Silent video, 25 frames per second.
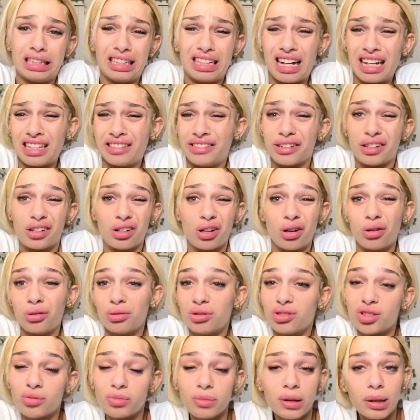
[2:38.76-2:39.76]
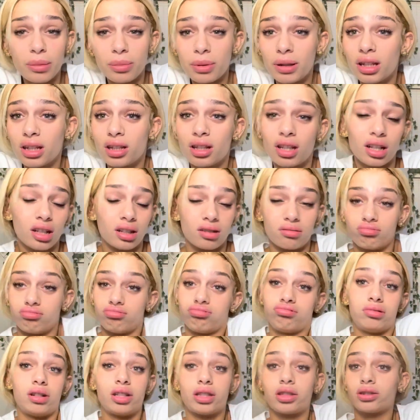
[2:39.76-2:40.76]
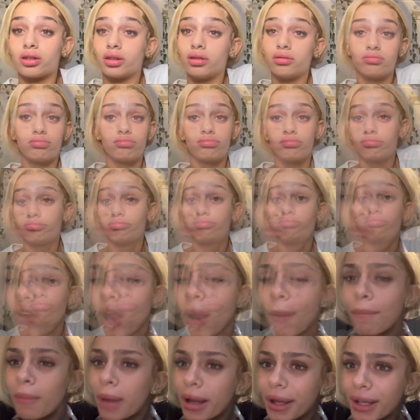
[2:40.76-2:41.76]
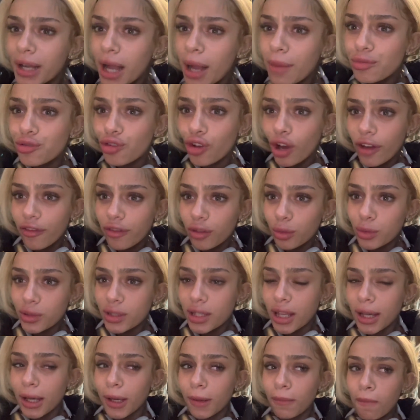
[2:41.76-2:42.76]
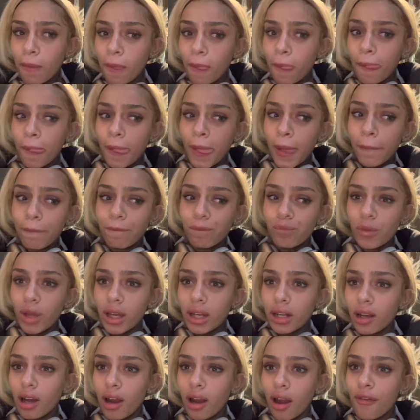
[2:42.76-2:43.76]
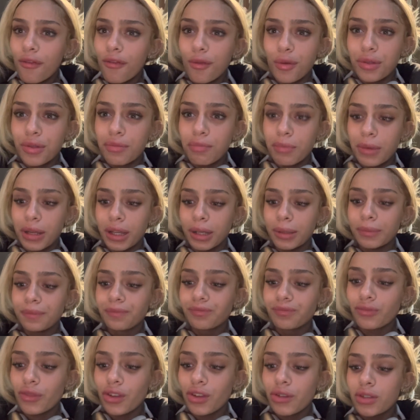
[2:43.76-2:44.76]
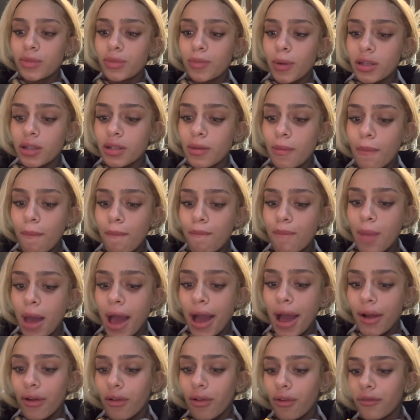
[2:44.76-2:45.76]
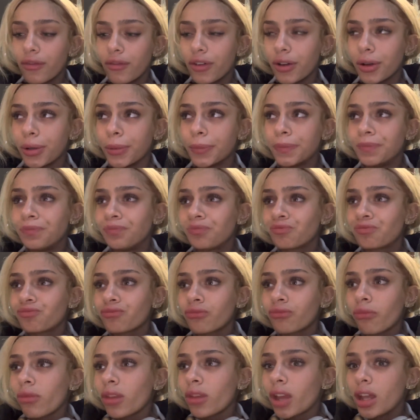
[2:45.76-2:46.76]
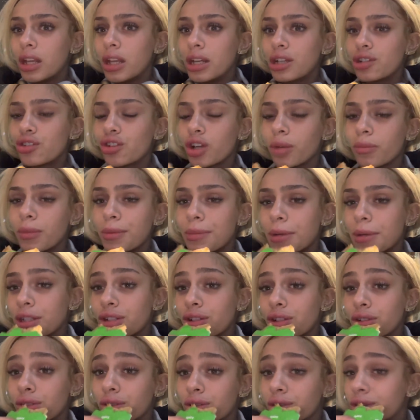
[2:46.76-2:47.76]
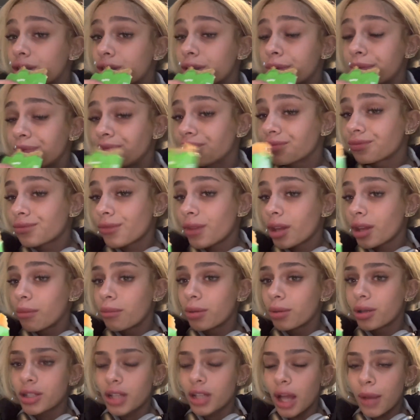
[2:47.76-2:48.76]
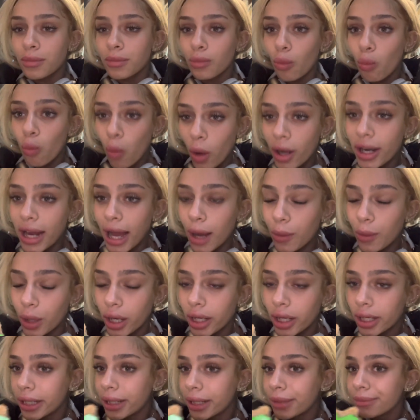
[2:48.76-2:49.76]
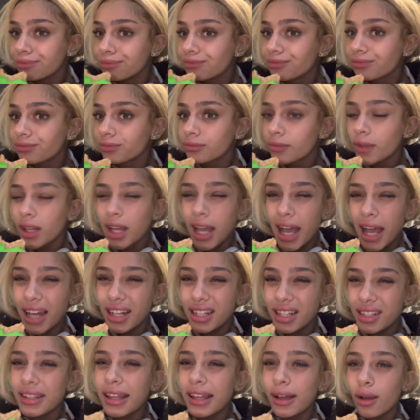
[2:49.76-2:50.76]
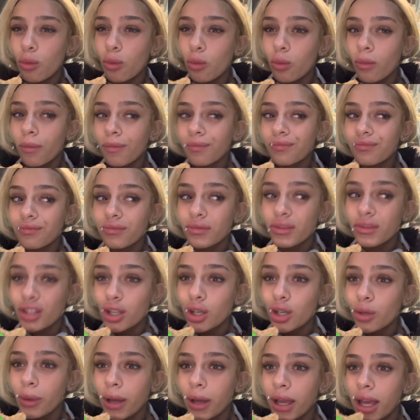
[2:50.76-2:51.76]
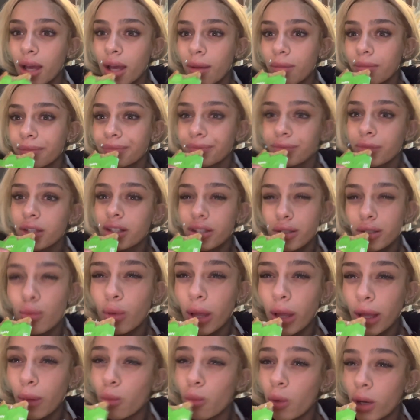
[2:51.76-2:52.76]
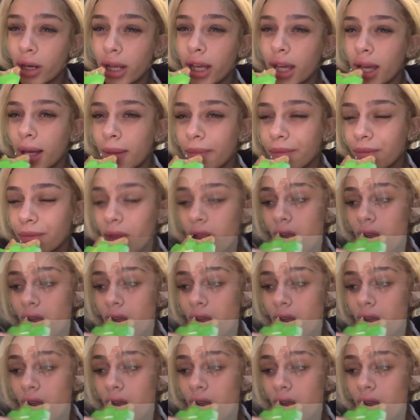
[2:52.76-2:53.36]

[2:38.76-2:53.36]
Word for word: at the coach maybe? Like, let's go. My cab driver was like in love with me. He was busting bare convo. but he dropped me McDonald's because I'm one hour early. And it's like 2 a.m. It's like 1 a.m.